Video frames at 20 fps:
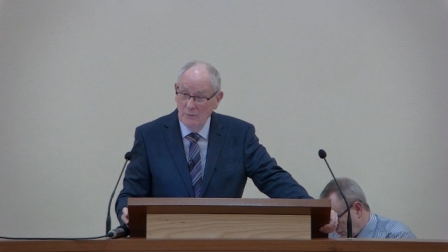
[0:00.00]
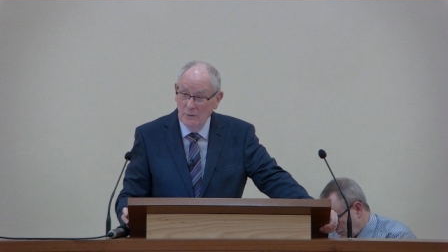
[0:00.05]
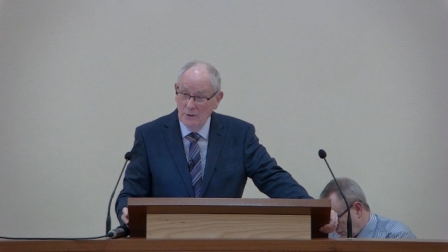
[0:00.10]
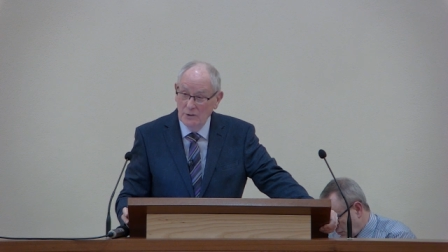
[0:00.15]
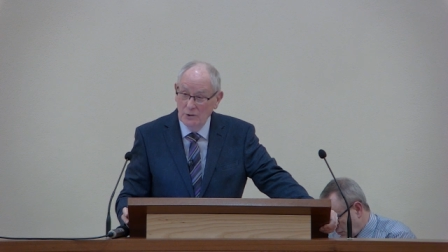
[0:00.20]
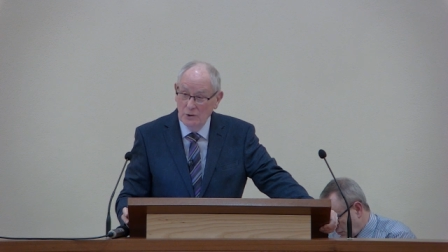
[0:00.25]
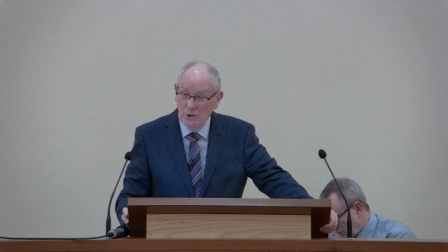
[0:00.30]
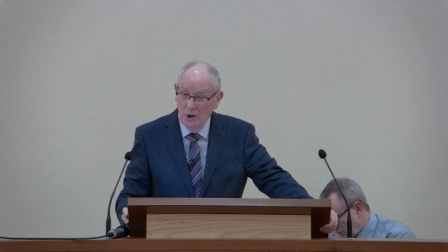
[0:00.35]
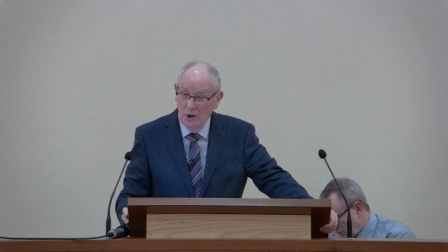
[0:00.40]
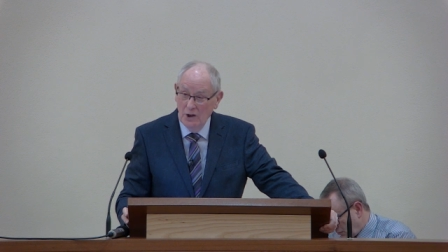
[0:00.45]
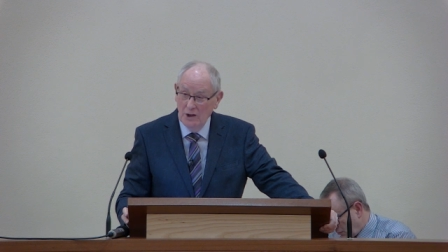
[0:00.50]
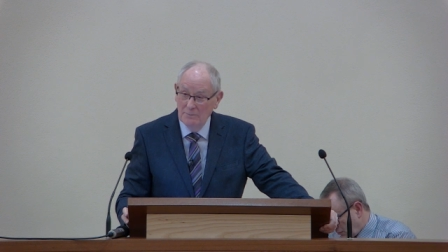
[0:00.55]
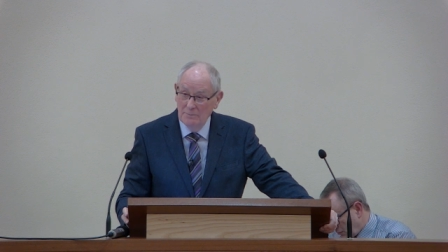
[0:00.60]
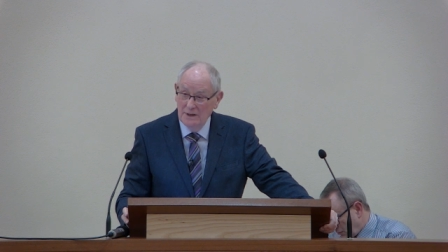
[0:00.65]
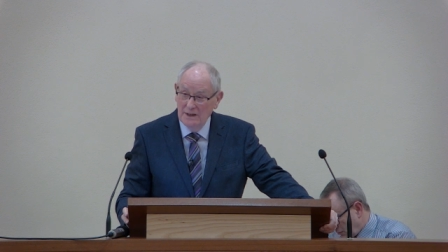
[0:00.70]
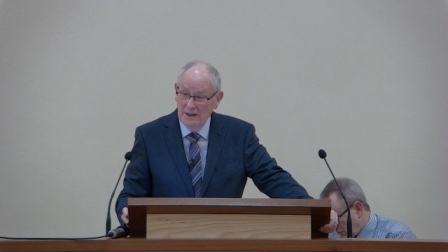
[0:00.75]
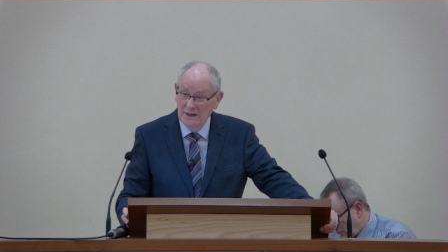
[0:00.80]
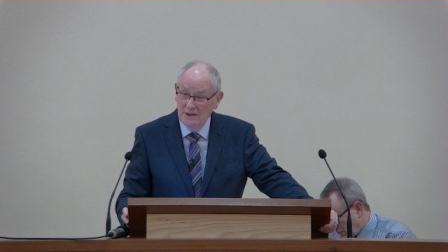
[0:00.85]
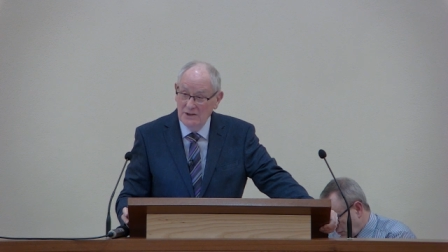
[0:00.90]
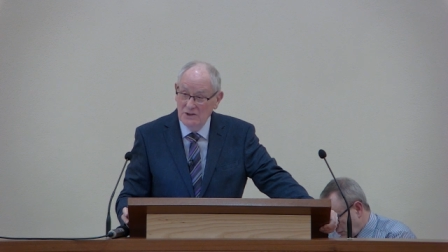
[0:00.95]
when God
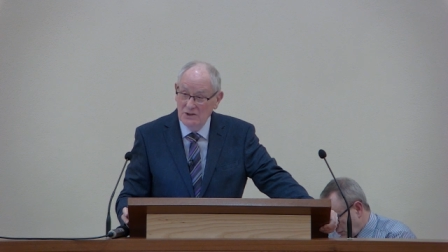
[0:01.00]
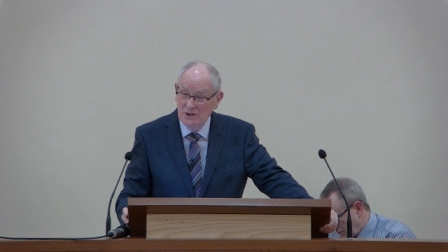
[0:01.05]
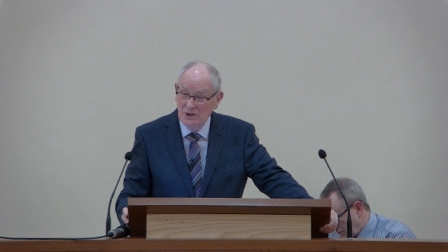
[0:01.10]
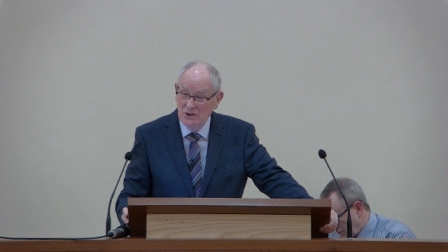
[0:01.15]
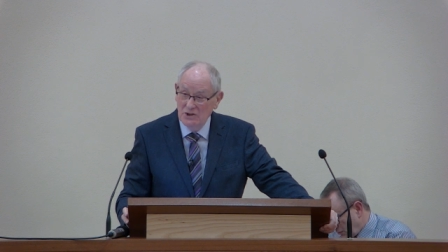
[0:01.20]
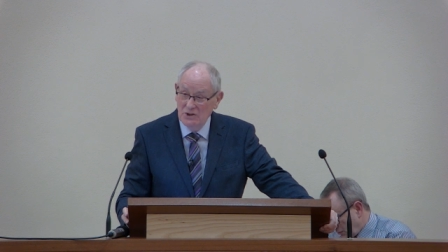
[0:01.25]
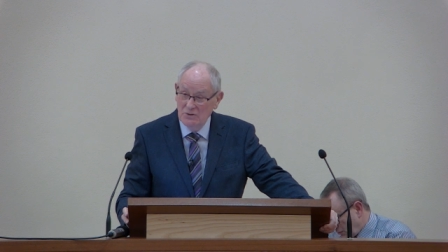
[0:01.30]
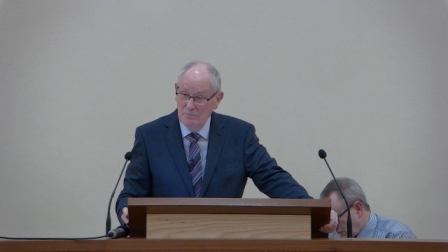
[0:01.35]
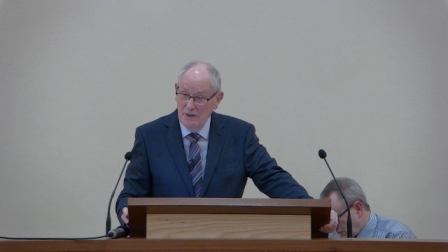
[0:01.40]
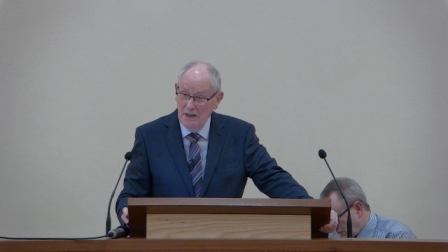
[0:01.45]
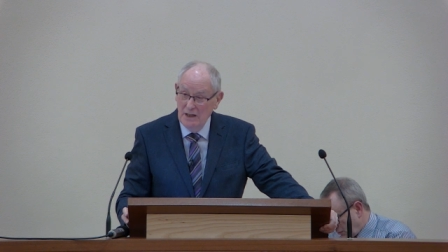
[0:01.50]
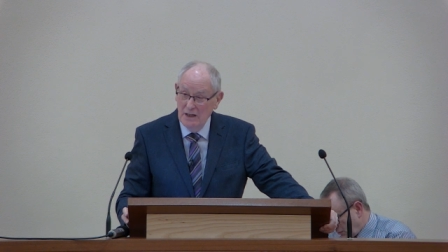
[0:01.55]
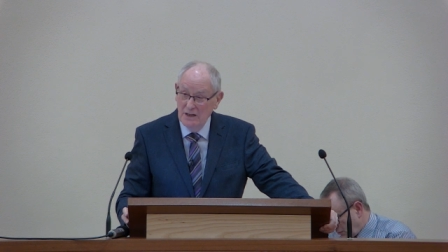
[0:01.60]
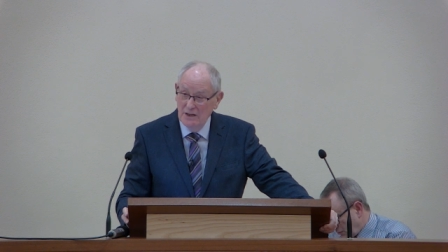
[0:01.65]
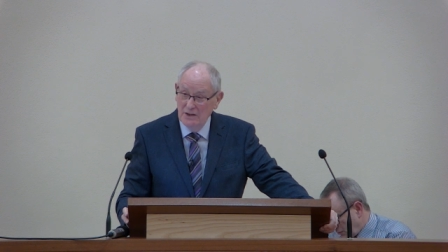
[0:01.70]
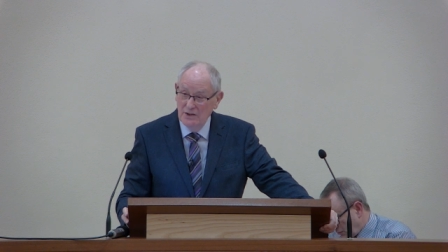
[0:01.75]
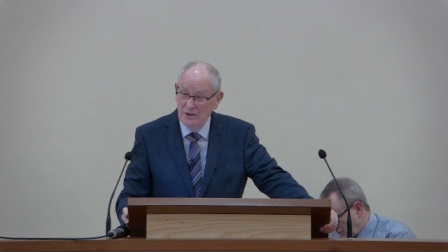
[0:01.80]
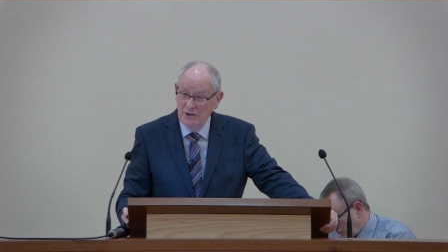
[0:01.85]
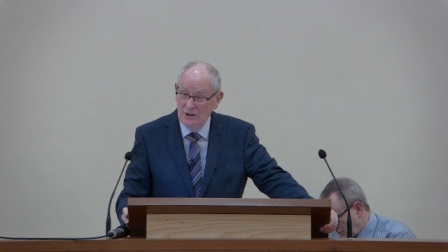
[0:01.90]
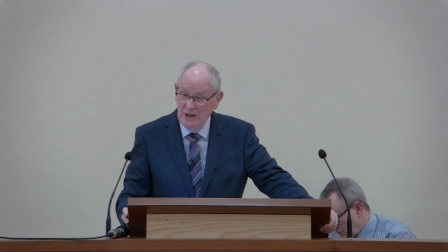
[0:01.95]
begins to
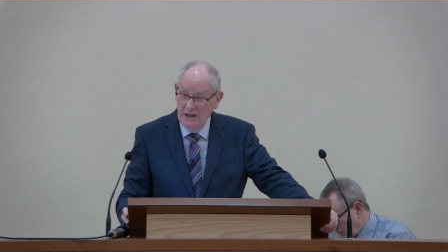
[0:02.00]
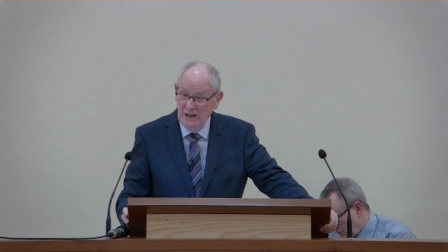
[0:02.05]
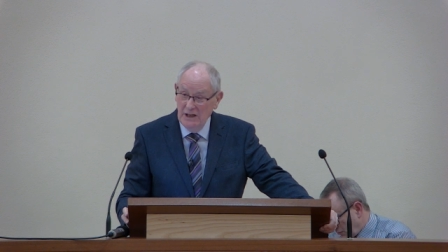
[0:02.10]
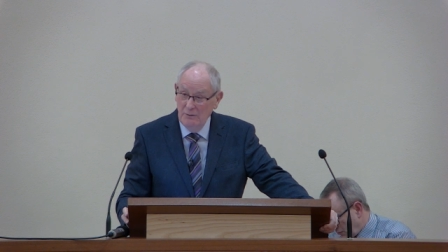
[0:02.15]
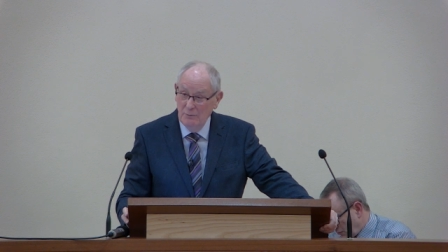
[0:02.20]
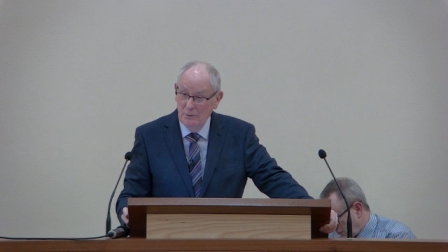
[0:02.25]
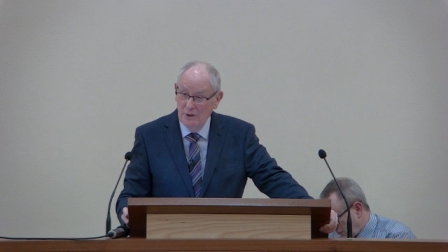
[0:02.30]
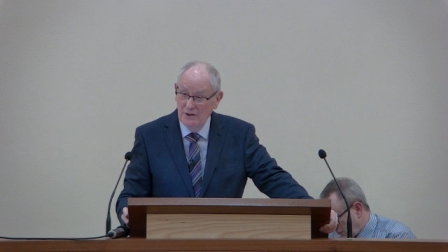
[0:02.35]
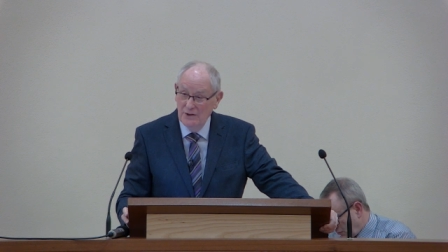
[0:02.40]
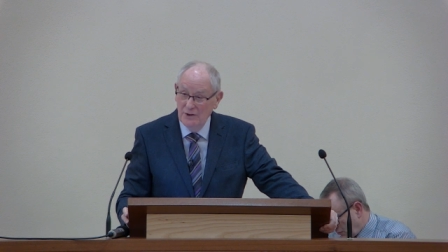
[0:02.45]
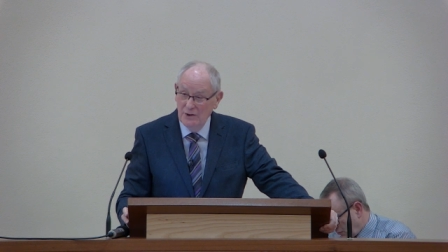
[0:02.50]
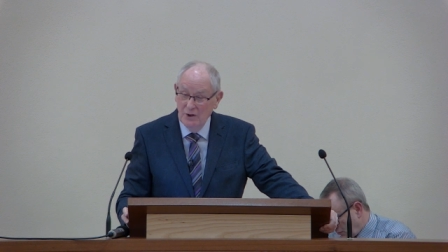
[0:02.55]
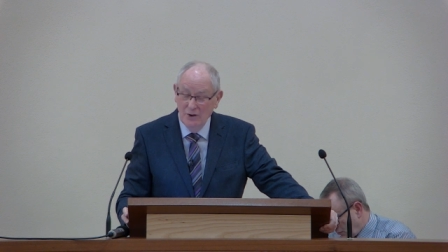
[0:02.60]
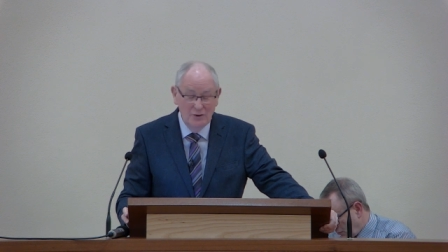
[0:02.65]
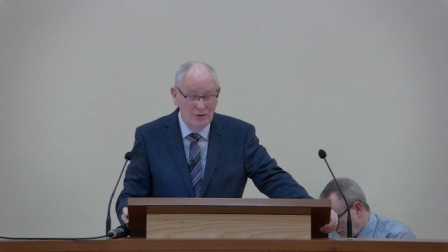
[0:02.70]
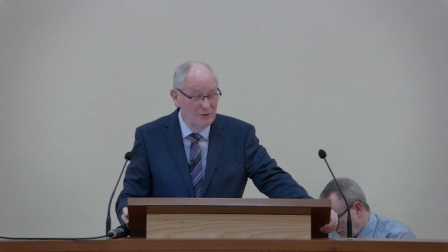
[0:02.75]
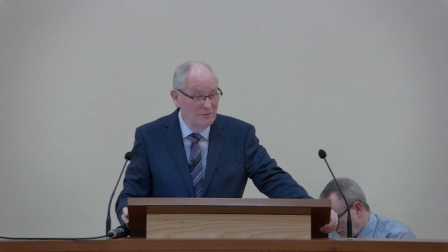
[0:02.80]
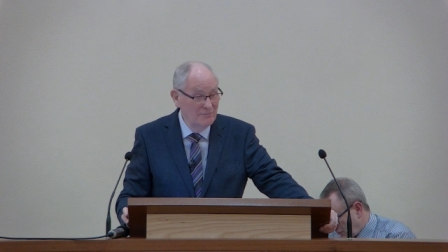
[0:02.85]
speak and deal with you,